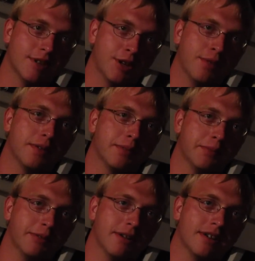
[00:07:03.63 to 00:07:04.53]
Are you
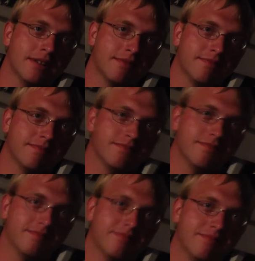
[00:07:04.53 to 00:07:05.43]
filming me right now?
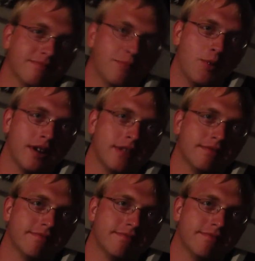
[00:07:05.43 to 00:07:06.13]
Yeah. Why?